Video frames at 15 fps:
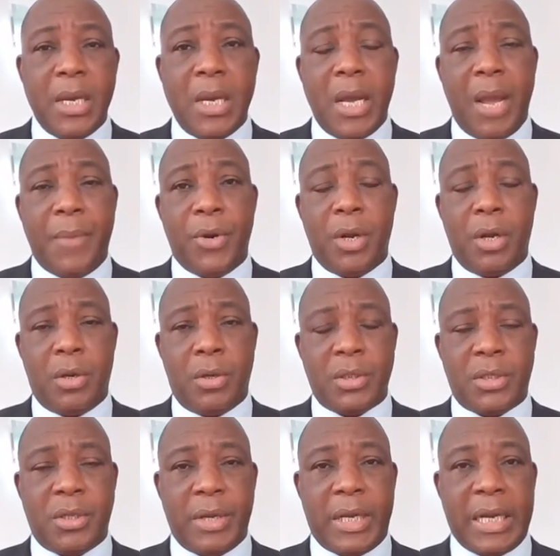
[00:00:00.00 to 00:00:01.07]
And Morocco
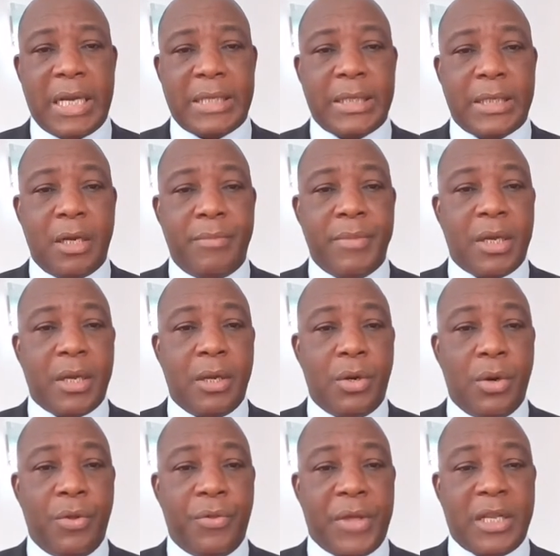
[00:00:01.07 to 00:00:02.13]
is looking at economic
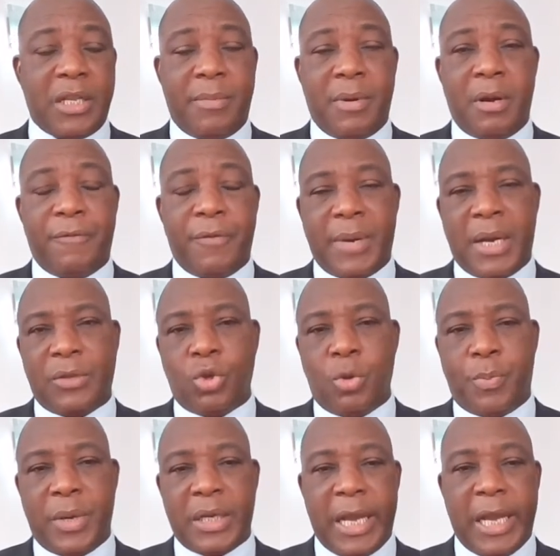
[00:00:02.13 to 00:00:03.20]
growth at about
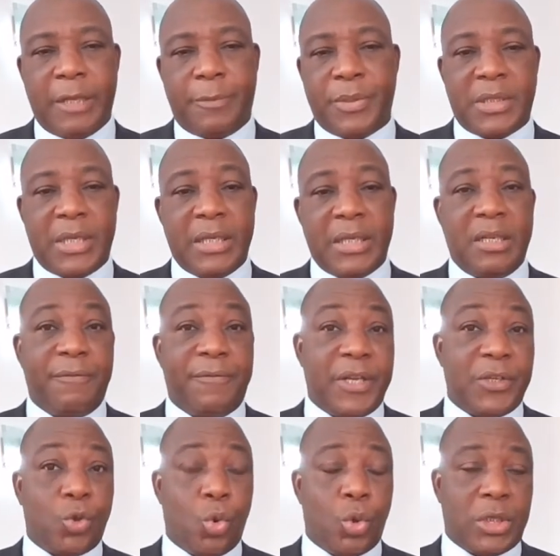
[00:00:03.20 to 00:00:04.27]
2.8% in the
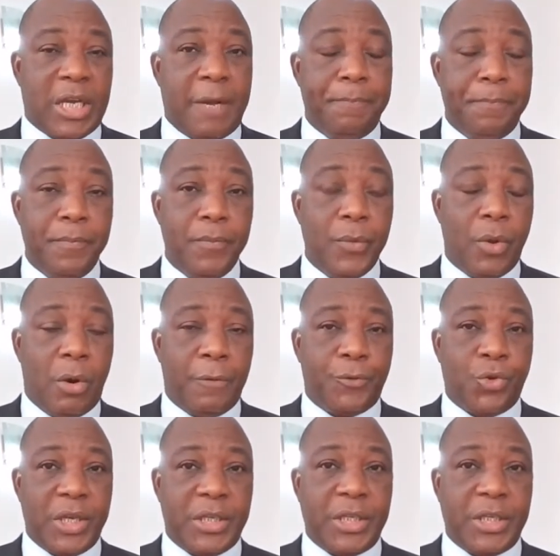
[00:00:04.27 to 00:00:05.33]
first quarter of
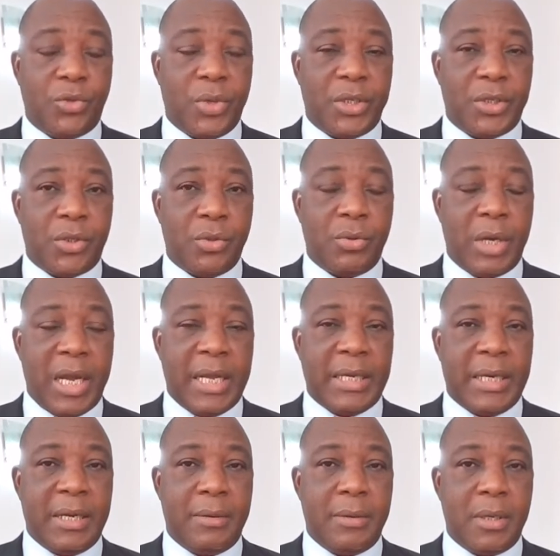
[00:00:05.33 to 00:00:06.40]
2022,
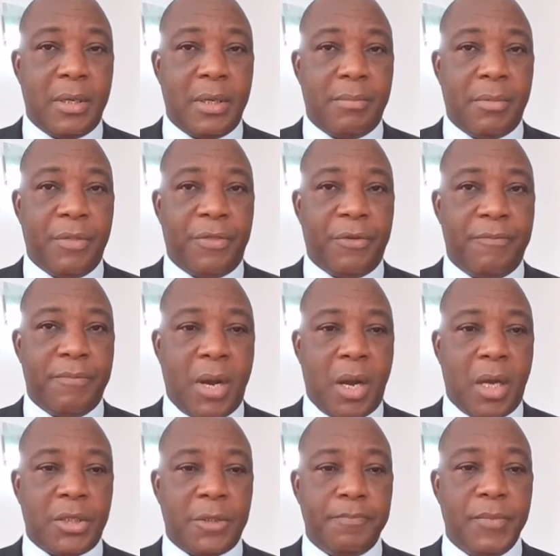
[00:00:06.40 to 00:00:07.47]
ending the month of
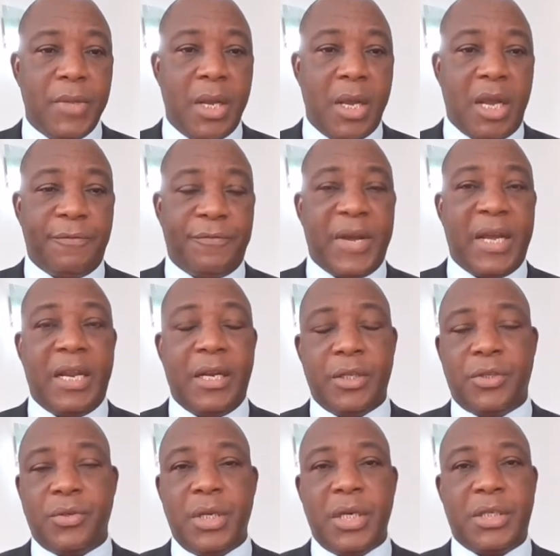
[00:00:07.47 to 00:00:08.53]
March. And
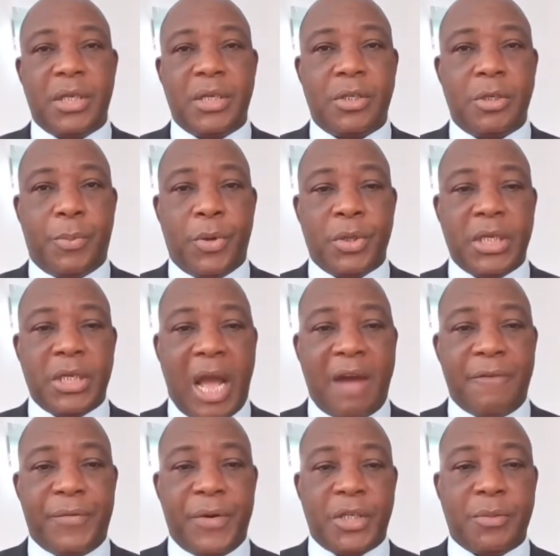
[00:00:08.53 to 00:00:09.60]
finally, Tunisia is reporting
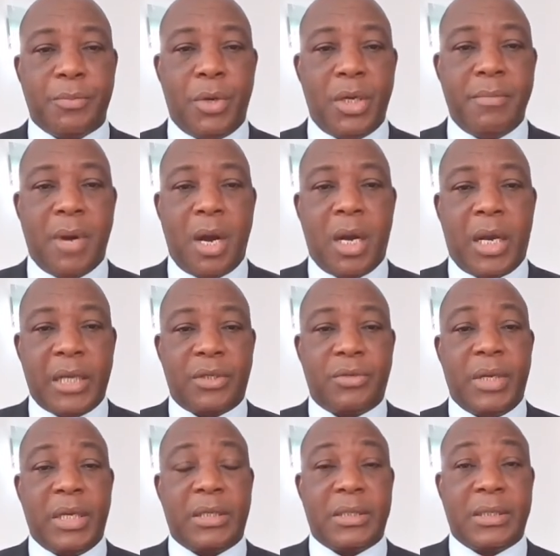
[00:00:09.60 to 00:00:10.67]
average money market
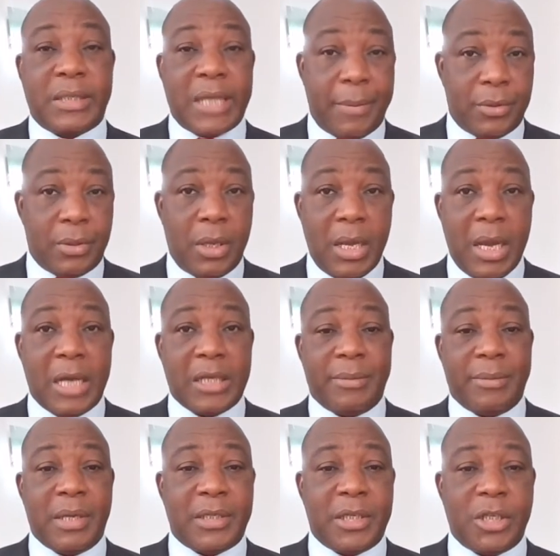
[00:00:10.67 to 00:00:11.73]
rate stable at
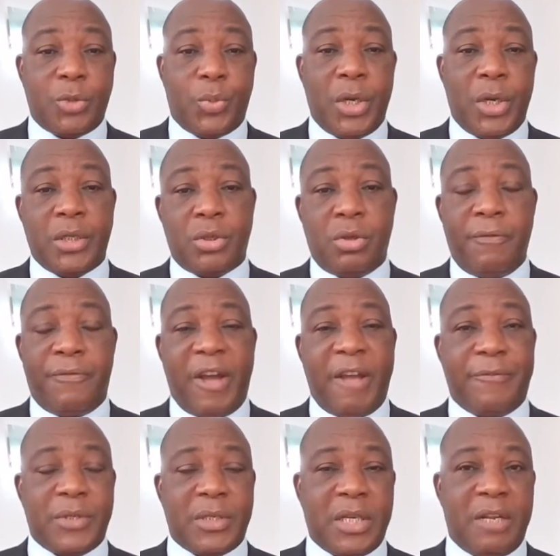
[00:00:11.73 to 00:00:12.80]
about
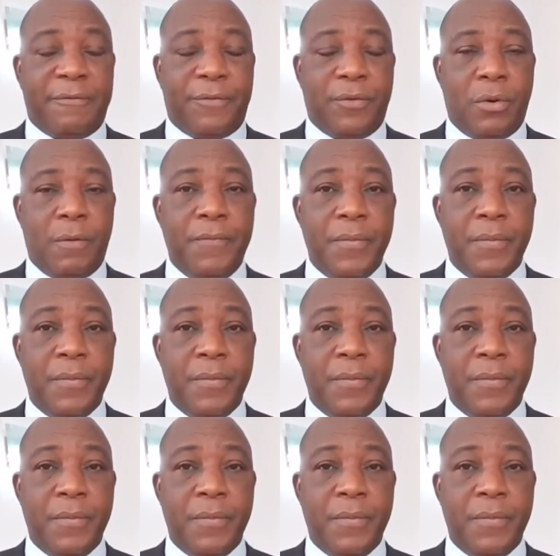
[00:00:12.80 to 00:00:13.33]
6.25% for